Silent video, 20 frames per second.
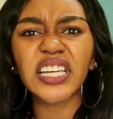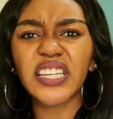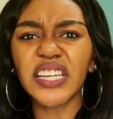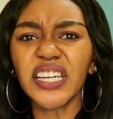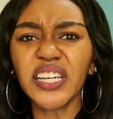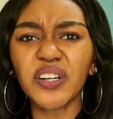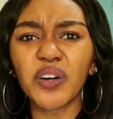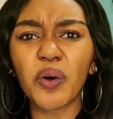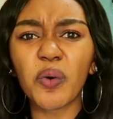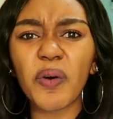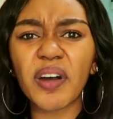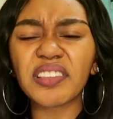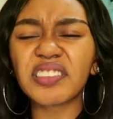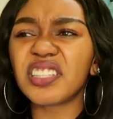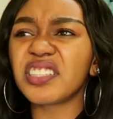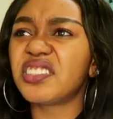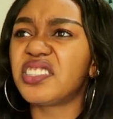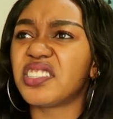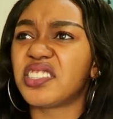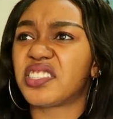ew,
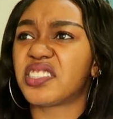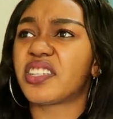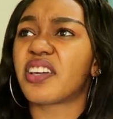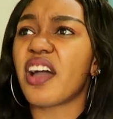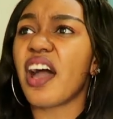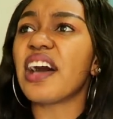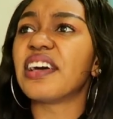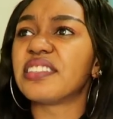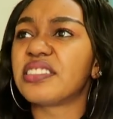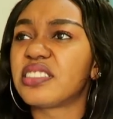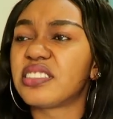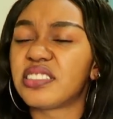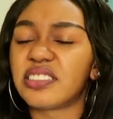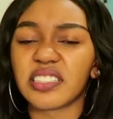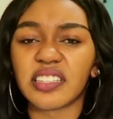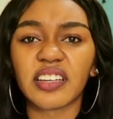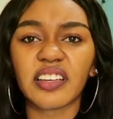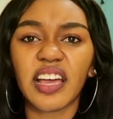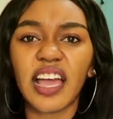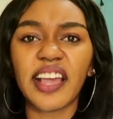the
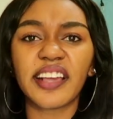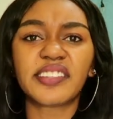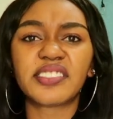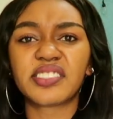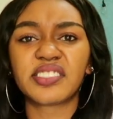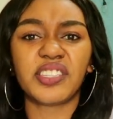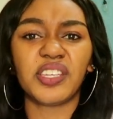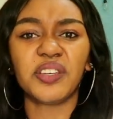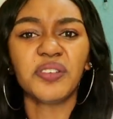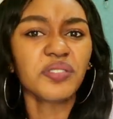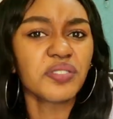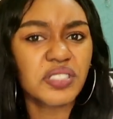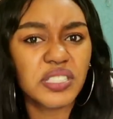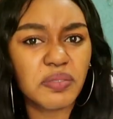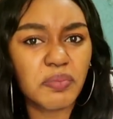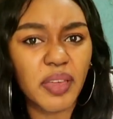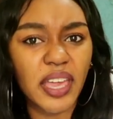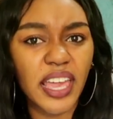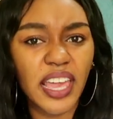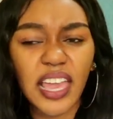disgust,
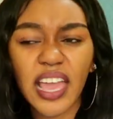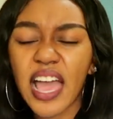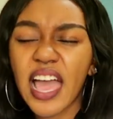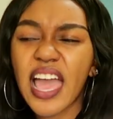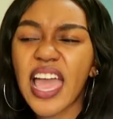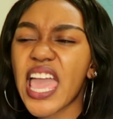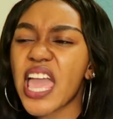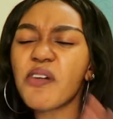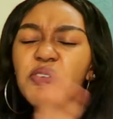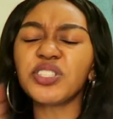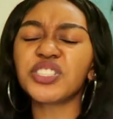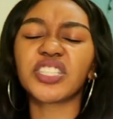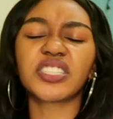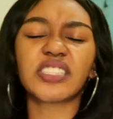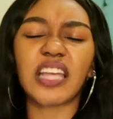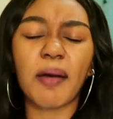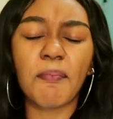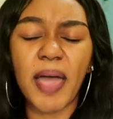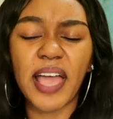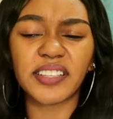excuse me. It was
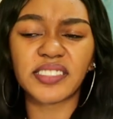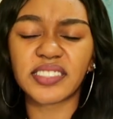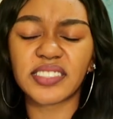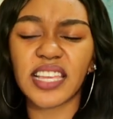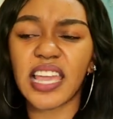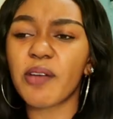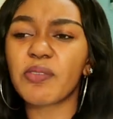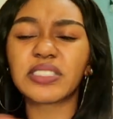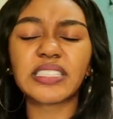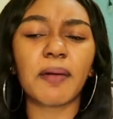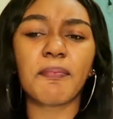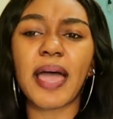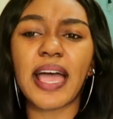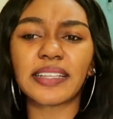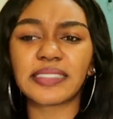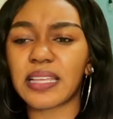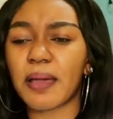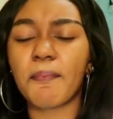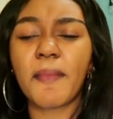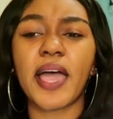just a mess, it was a
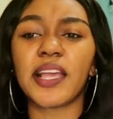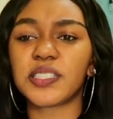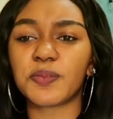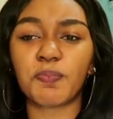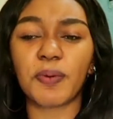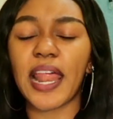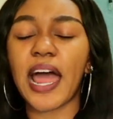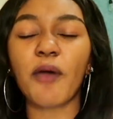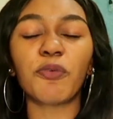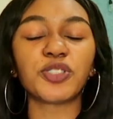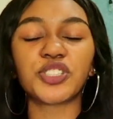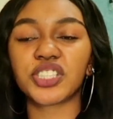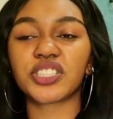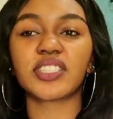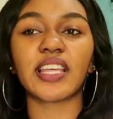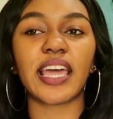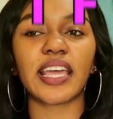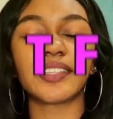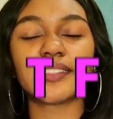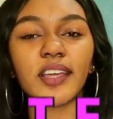mess, but I was
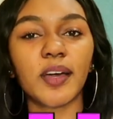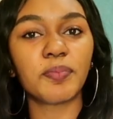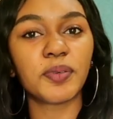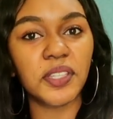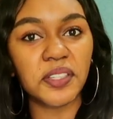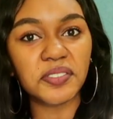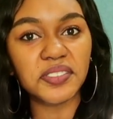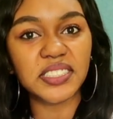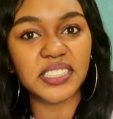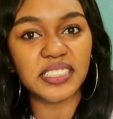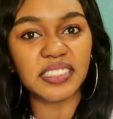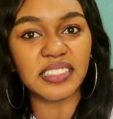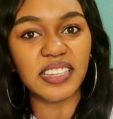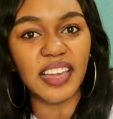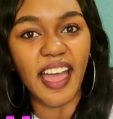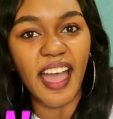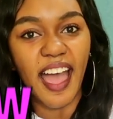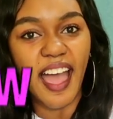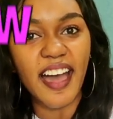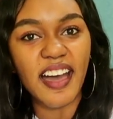just like,
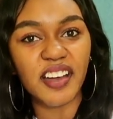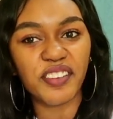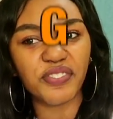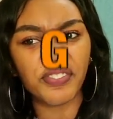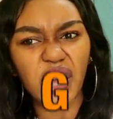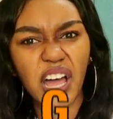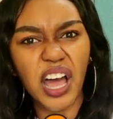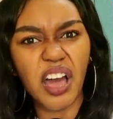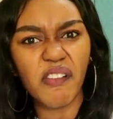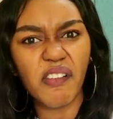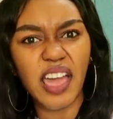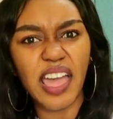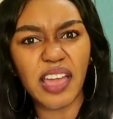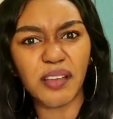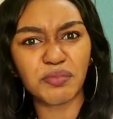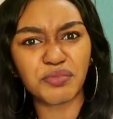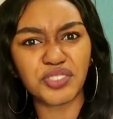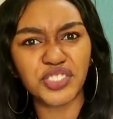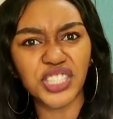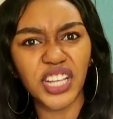WTF,
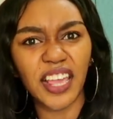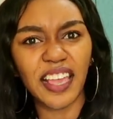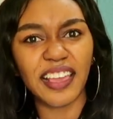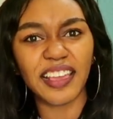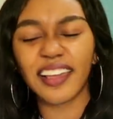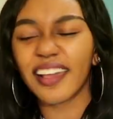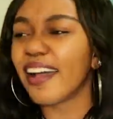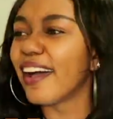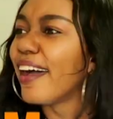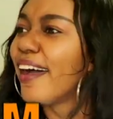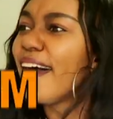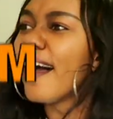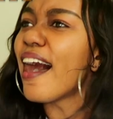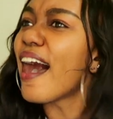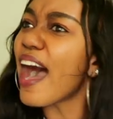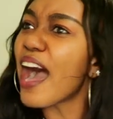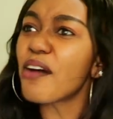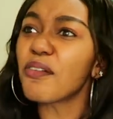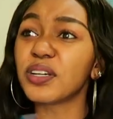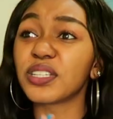OMG.
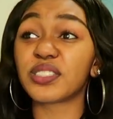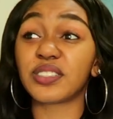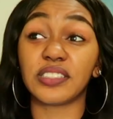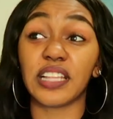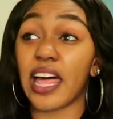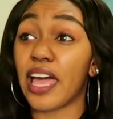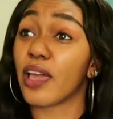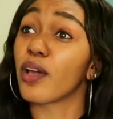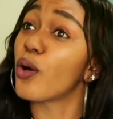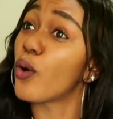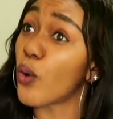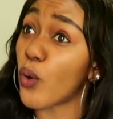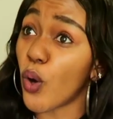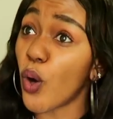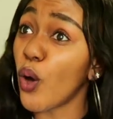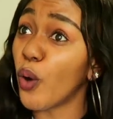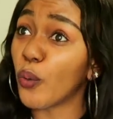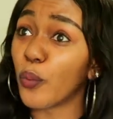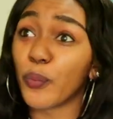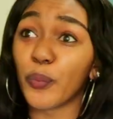I was like,
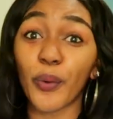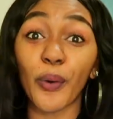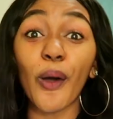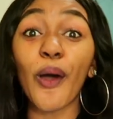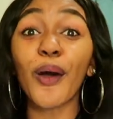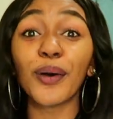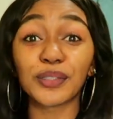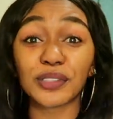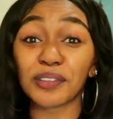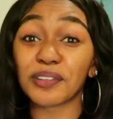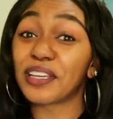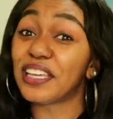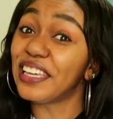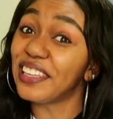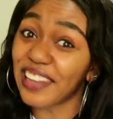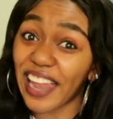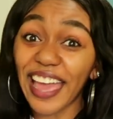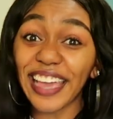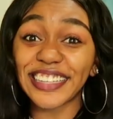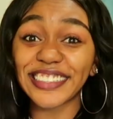oh, so
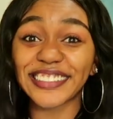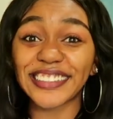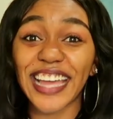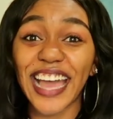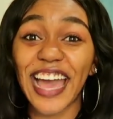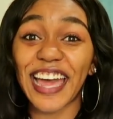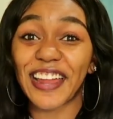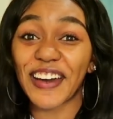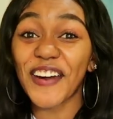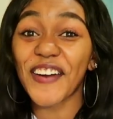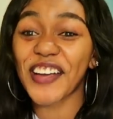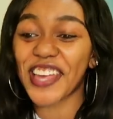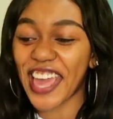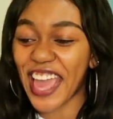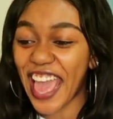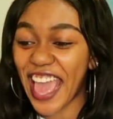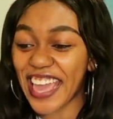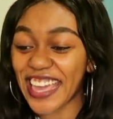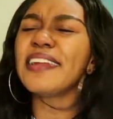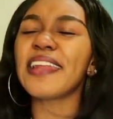he likes that,
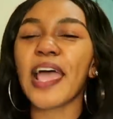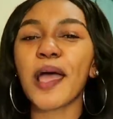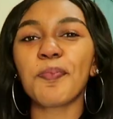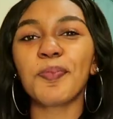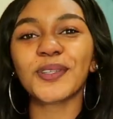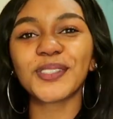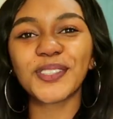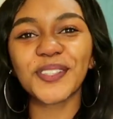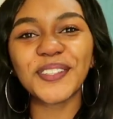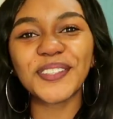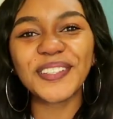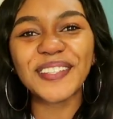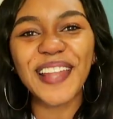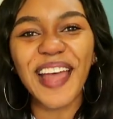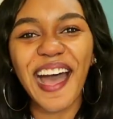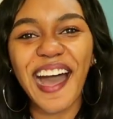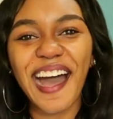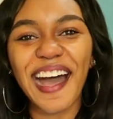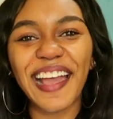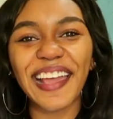okay. In episode
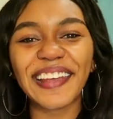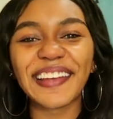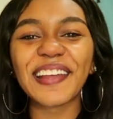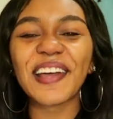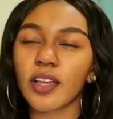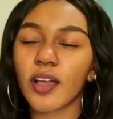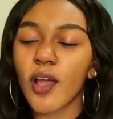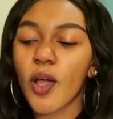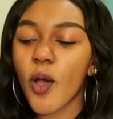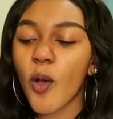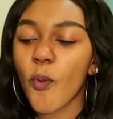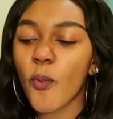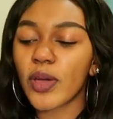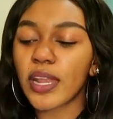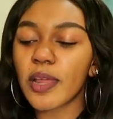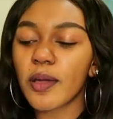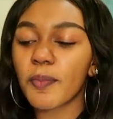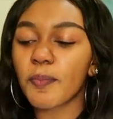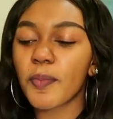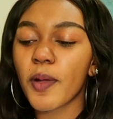9,
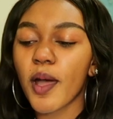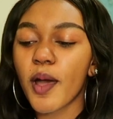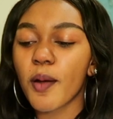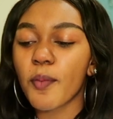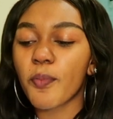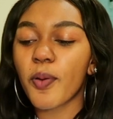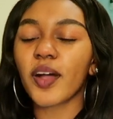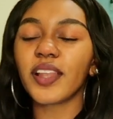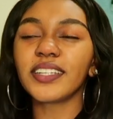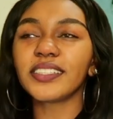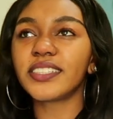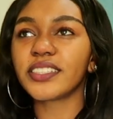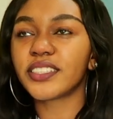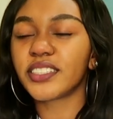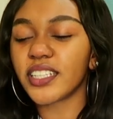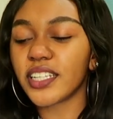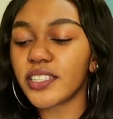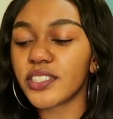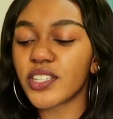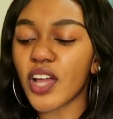when a
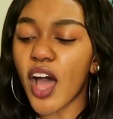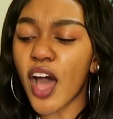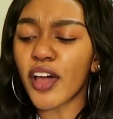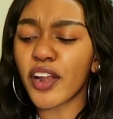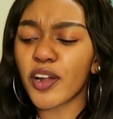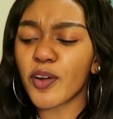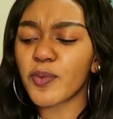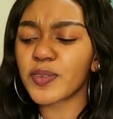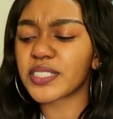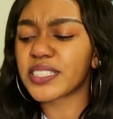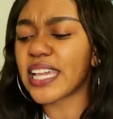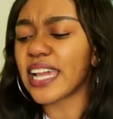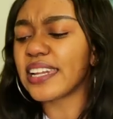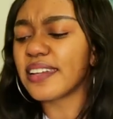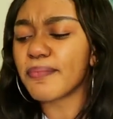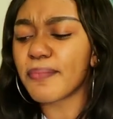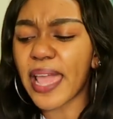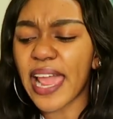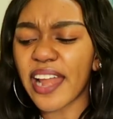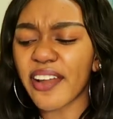politician's daughter was
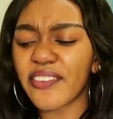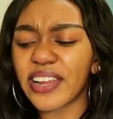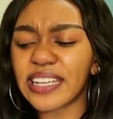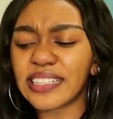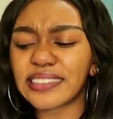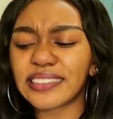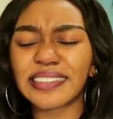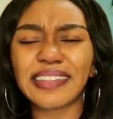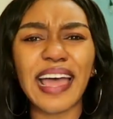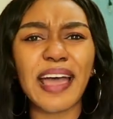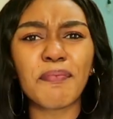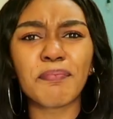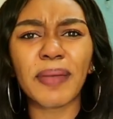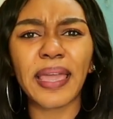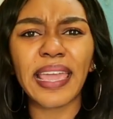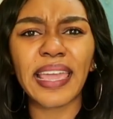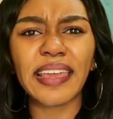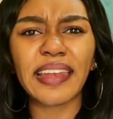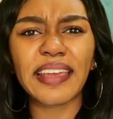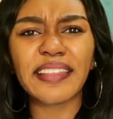getting married to that
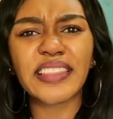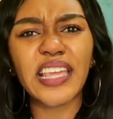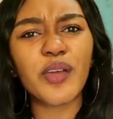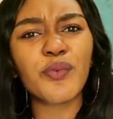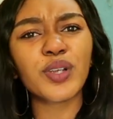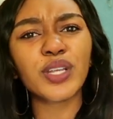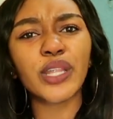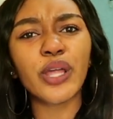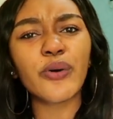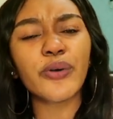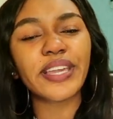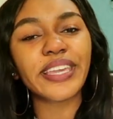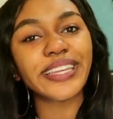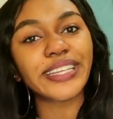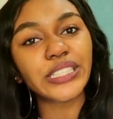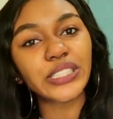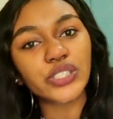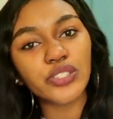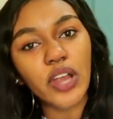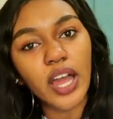man, and they were
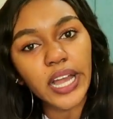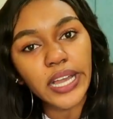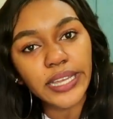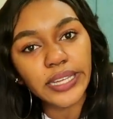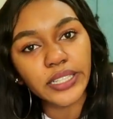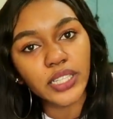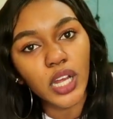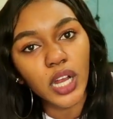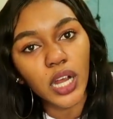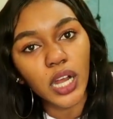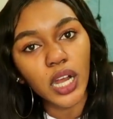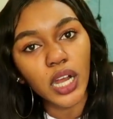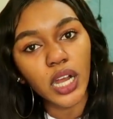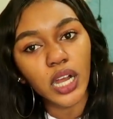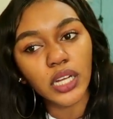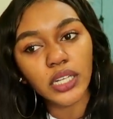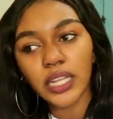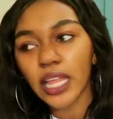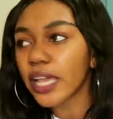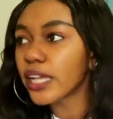low-key drugging
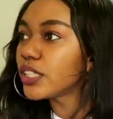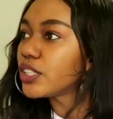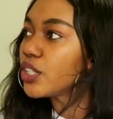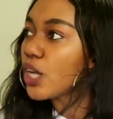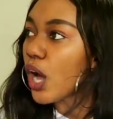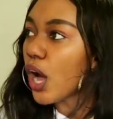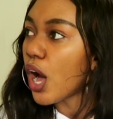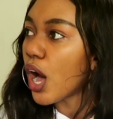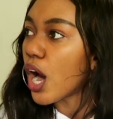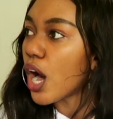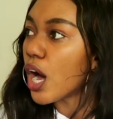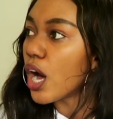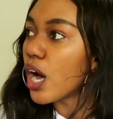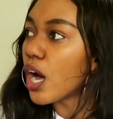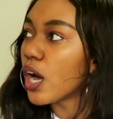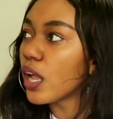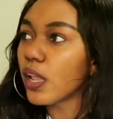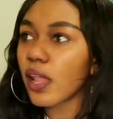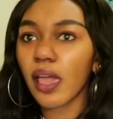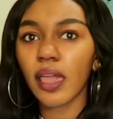her, like, y'all,
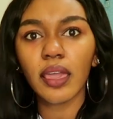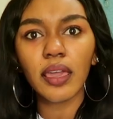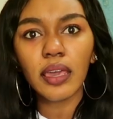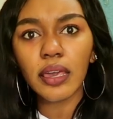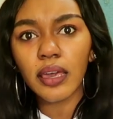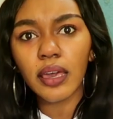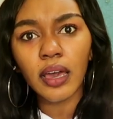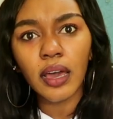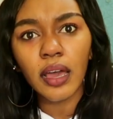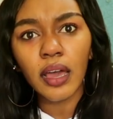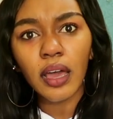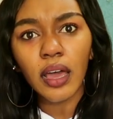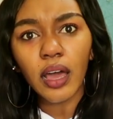like,